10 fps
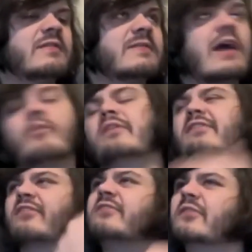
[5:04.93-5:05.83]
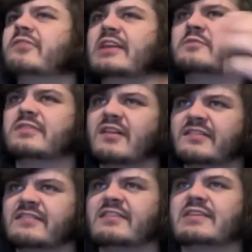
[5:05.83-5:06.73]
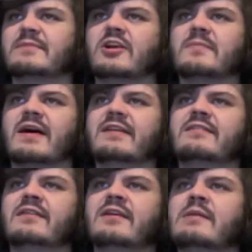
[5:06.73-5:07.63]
That word is associated with Gnosticism in our mind,